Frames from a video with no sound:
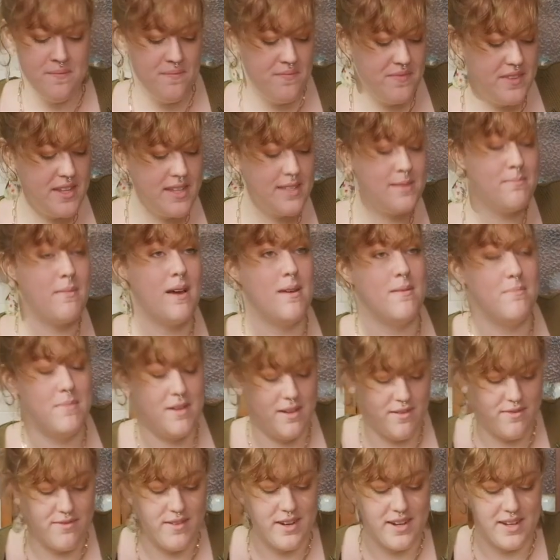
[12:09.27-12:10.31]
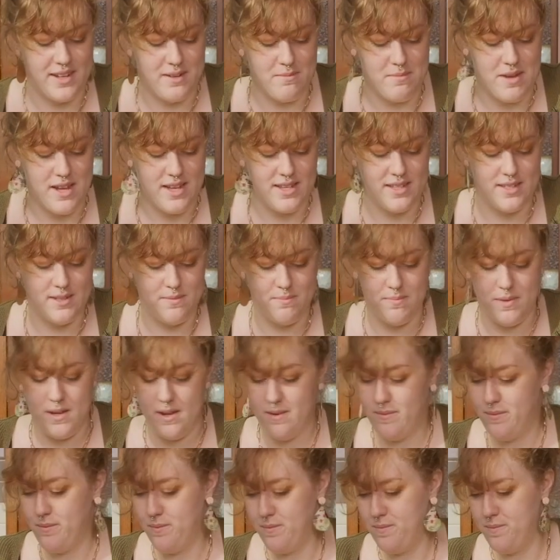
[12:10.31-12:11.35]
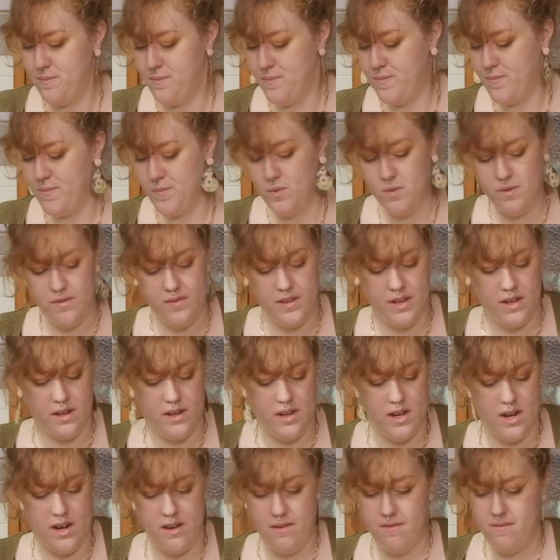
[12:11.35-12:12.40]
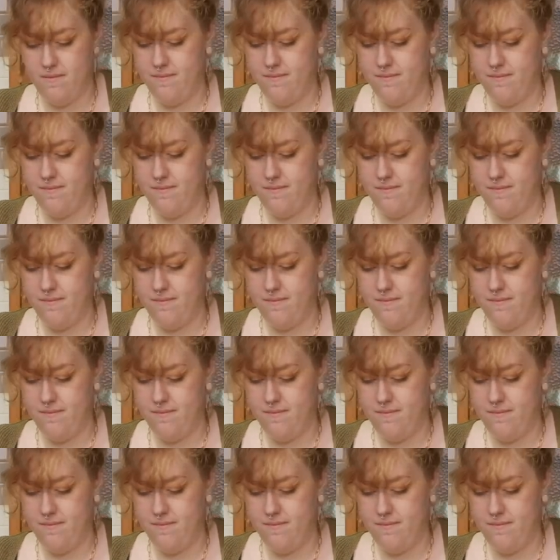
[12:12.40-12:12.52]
This might be a fucking mess, but we'll figure it out.